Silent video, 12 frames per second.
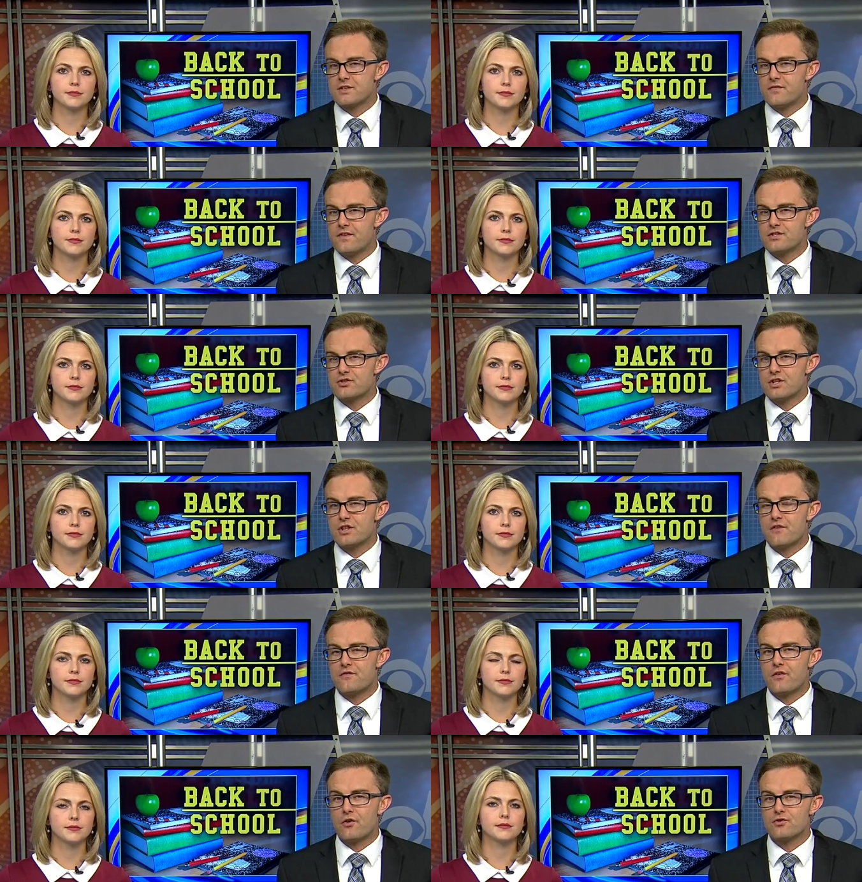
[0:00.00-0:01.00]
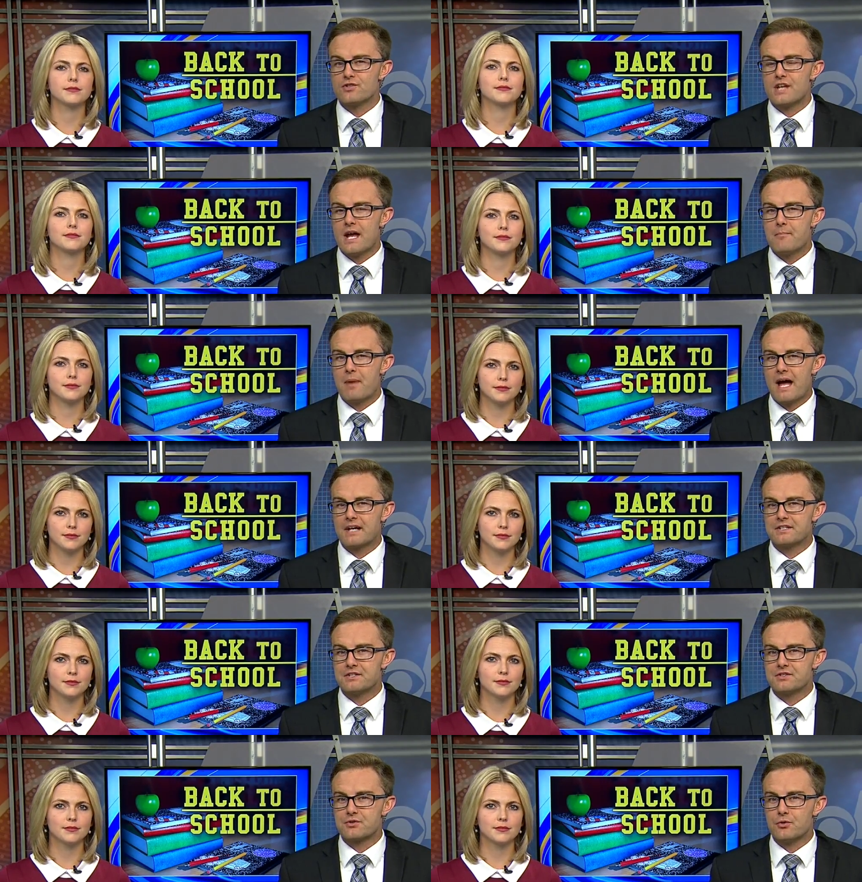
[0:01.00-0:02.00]
Speaker 1: It's officially the first day back
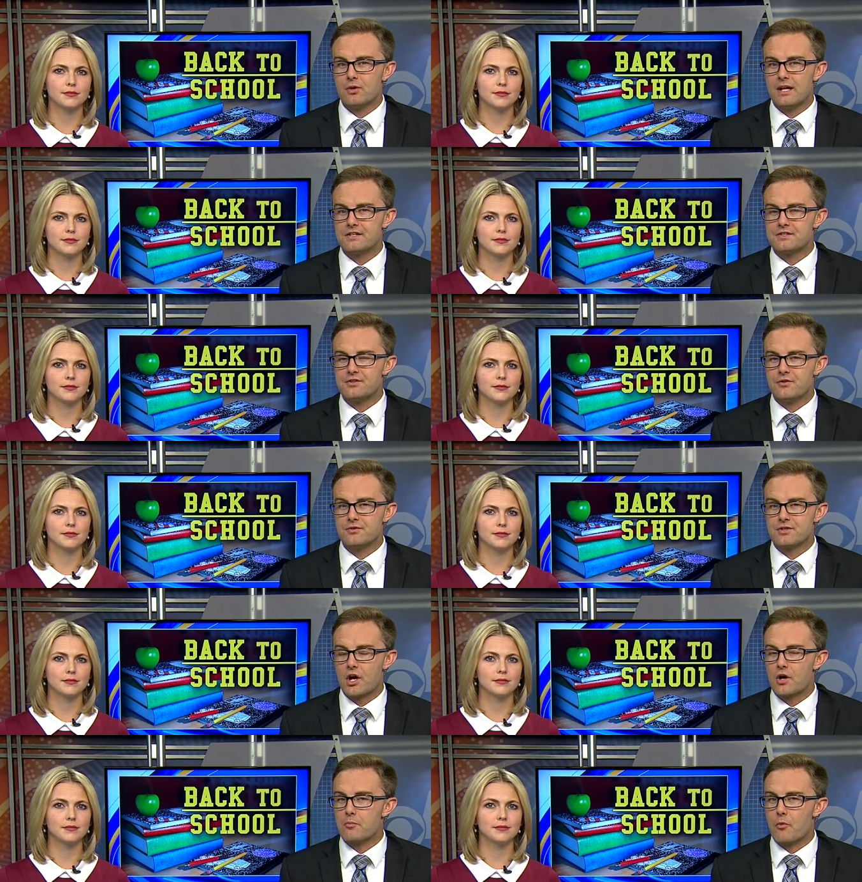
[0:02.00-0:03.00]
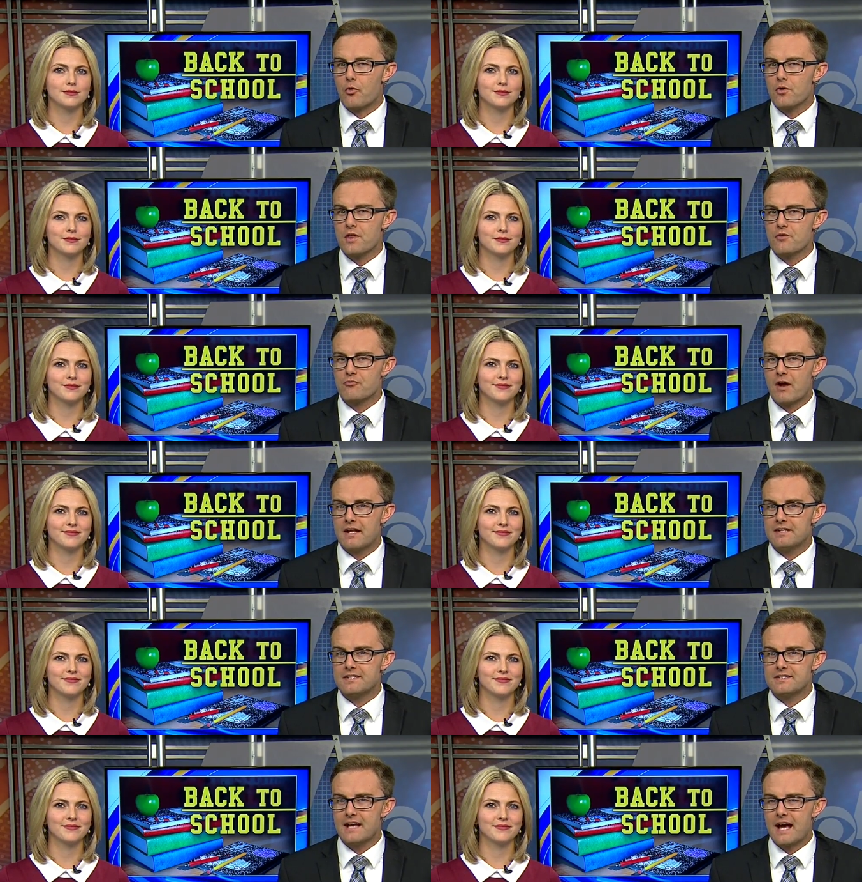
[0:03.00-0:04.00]
to school and students are more than ready
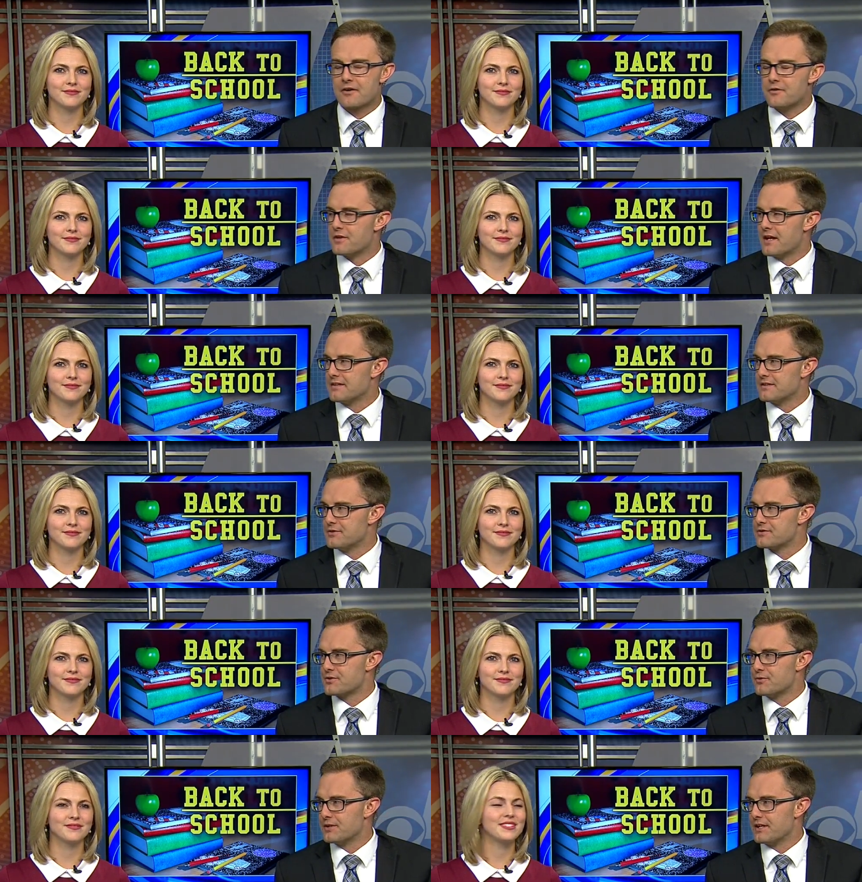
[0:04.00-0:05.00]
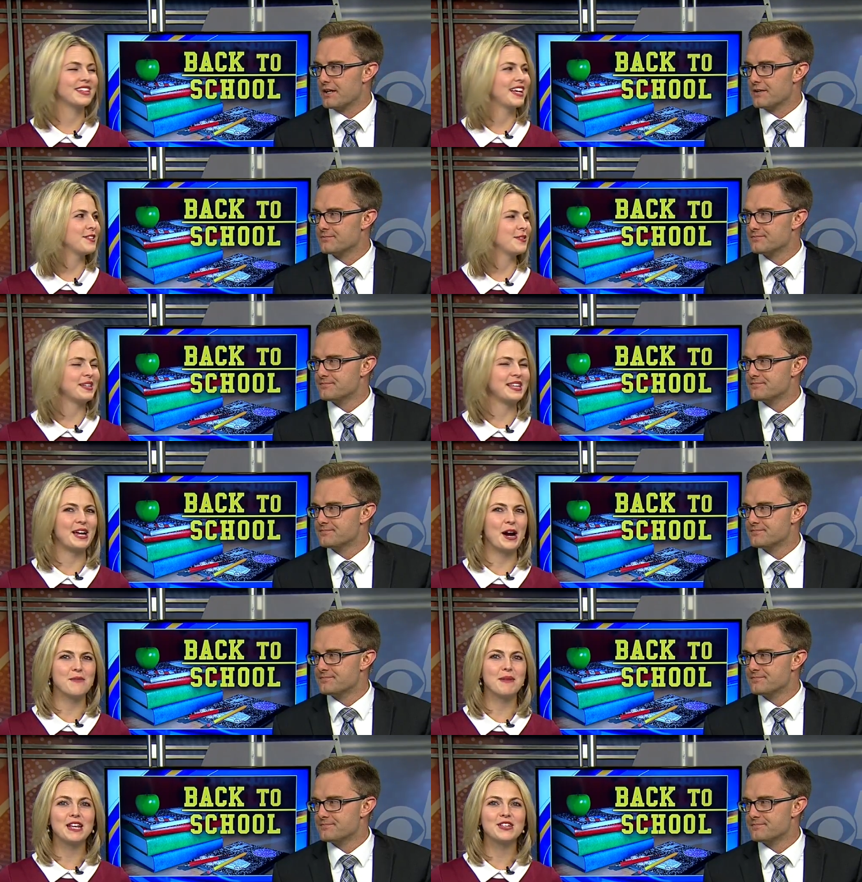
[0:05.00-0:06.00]
to tackle that new school year.
Speaker 2: That's right, they
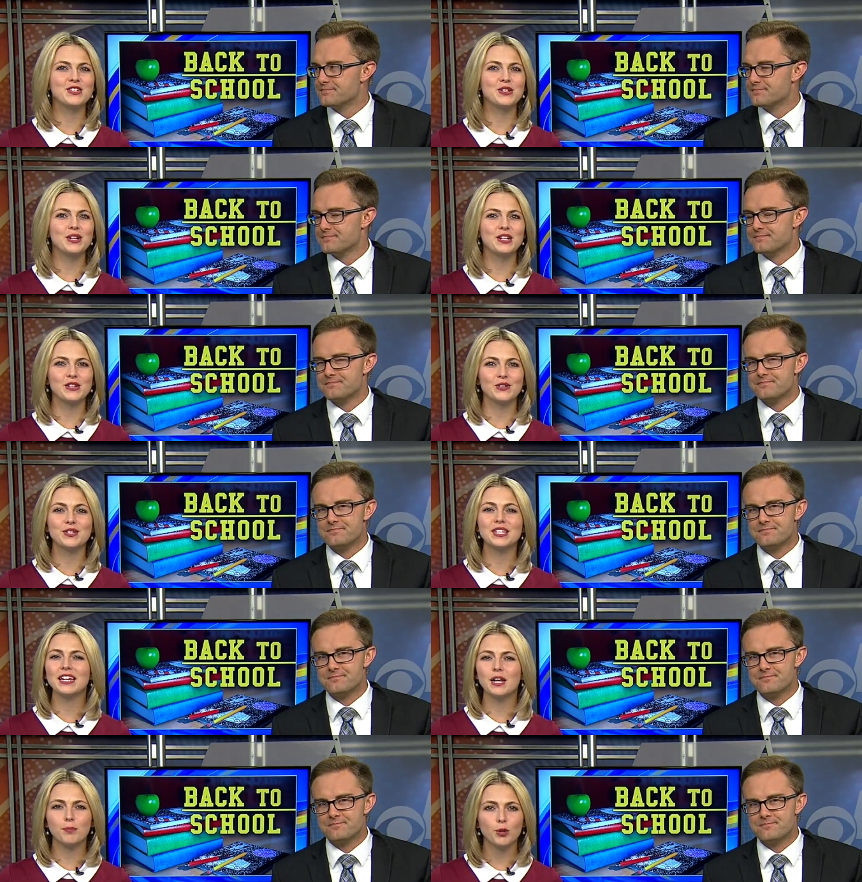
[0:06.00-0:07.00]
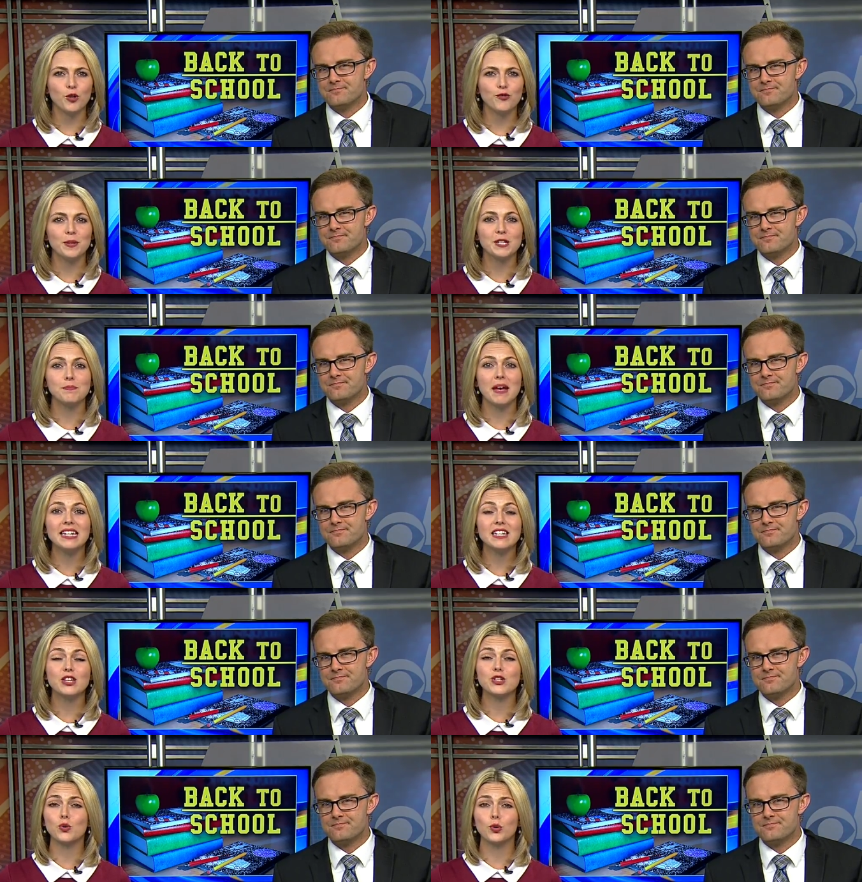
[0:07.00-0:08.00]
are. Many students are seeing improvements made to
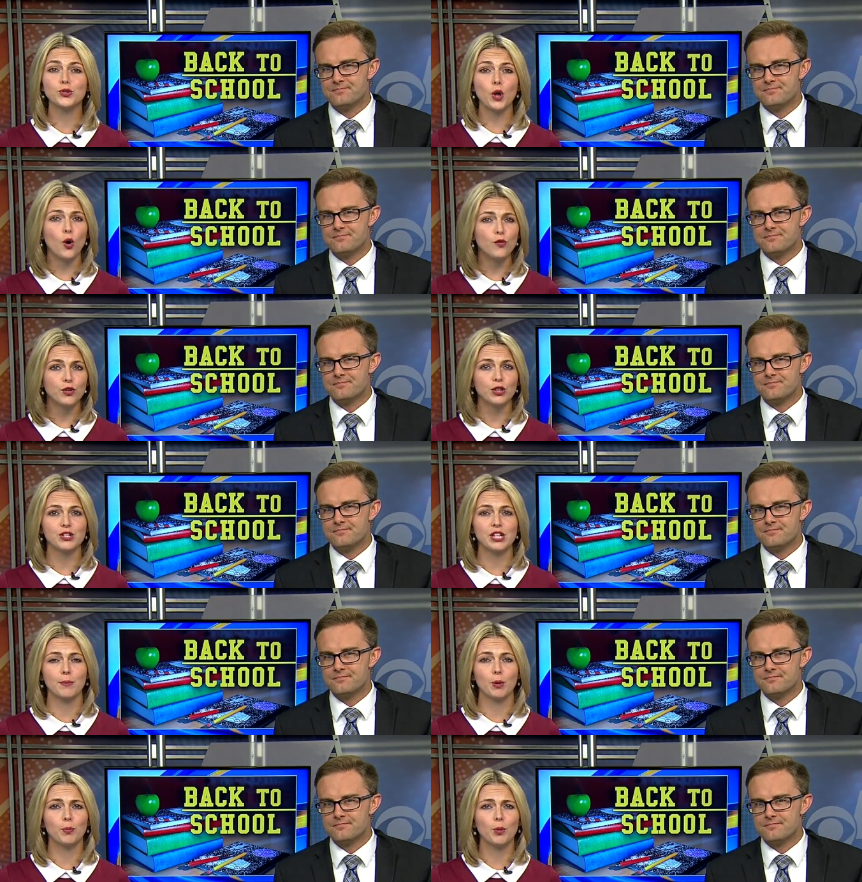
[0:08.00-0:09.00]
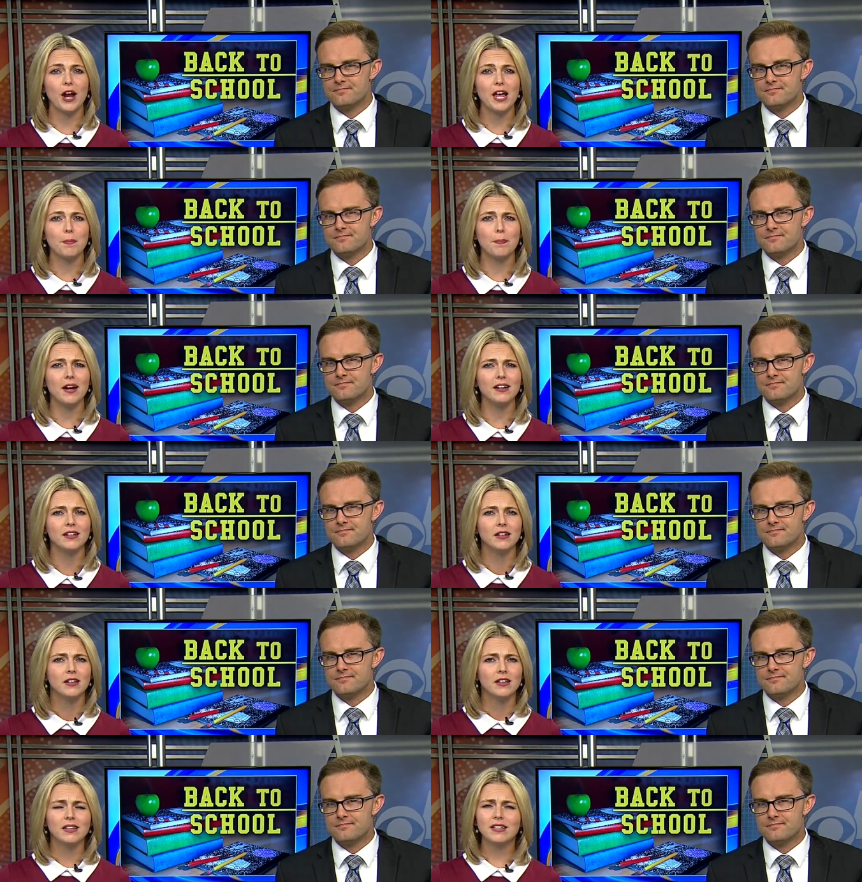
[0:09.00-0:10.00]
the schools over the summer break, but
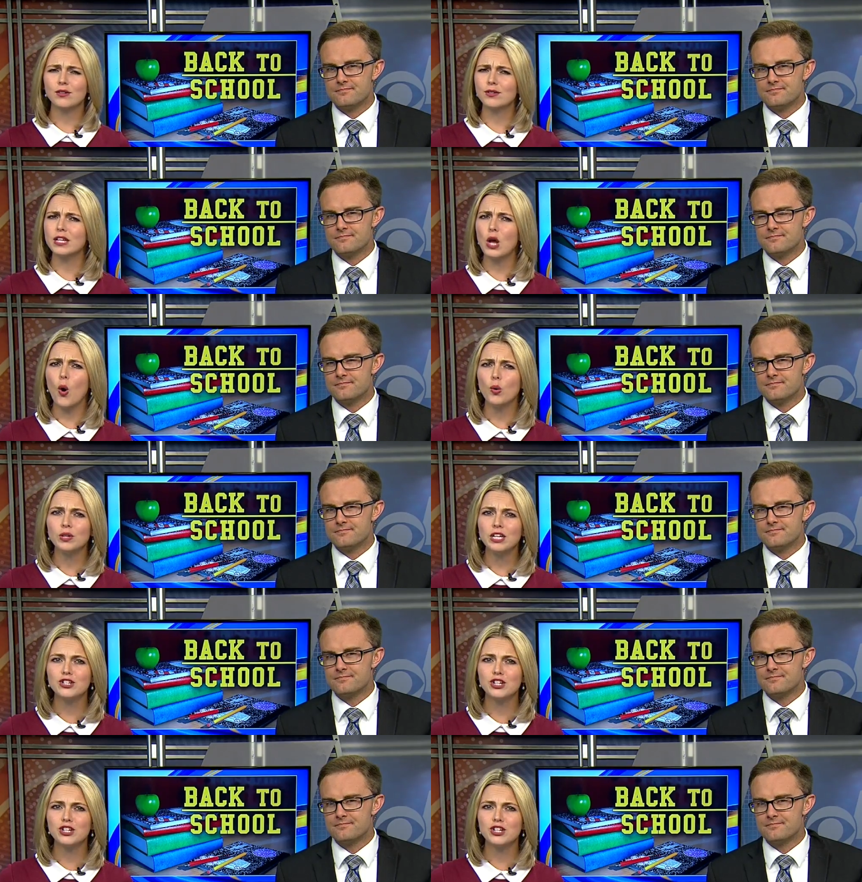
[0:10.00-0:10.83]
these aren't the only